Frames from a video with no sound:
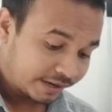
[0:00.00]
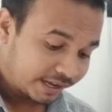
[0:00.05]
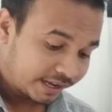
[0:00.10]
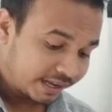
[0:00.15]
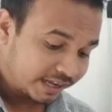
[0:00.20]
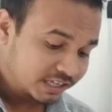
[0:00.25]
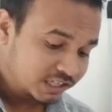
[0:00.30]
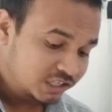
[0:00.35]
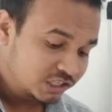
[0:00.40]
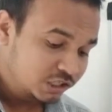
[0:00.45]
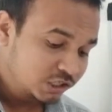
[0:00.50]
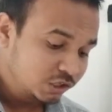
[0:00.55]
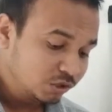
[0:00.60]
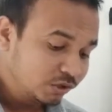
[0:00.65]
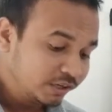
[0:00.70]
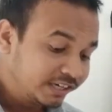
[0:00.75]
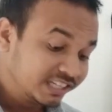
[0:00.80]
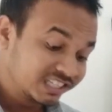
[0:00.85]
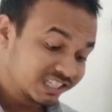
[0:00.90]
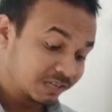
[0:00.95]

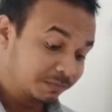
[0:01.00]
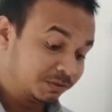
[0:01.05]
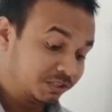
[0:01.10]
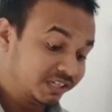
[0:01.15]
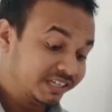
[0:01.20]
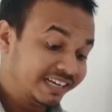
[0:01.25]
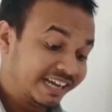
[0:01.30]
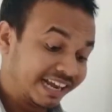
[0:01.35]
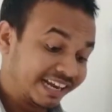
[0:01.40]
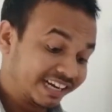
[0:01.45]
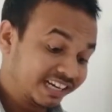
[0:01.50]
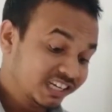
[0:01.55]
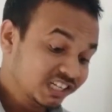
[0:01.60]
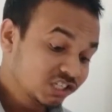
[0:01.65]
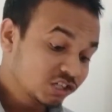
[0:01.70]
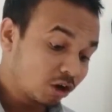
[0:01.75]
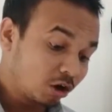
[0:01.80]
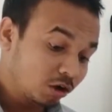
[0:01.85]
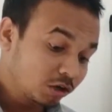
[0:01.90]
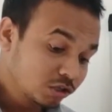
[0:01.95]
SEO description tag. It
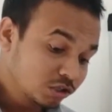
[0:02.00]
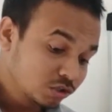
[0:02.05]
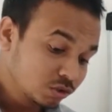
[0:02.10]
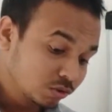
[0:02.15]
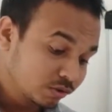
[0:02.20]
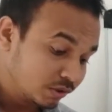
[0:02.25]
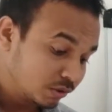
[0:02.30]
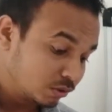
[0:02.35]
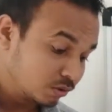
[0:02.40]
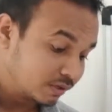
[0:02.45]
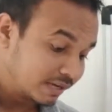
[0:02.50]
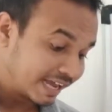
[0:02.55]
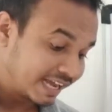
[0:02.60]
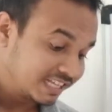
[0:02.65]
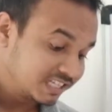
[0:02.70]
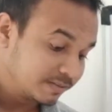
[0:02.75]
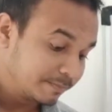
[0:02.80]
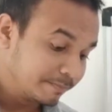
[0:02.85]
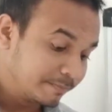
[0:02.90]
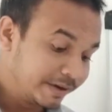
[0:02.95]
is also known
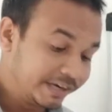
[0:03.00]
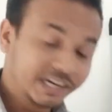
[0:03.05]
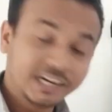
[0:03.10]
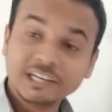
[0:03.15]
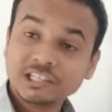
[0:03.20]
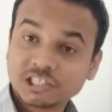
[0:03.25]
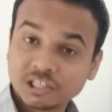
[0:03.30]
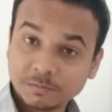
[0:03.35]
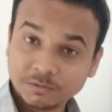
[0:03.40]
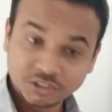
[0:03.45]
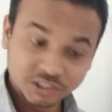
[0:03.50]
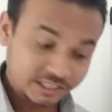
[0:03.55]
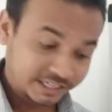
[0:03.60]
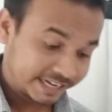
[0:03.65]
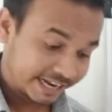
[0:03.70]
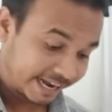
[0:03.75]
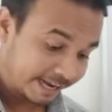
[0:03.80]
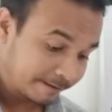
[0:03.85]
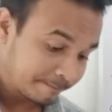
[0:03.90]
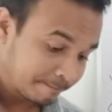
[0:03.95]
as a meta description
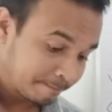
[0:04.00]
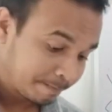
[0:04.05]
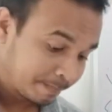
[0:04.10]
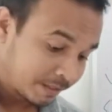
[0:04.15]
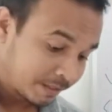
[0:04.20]
tag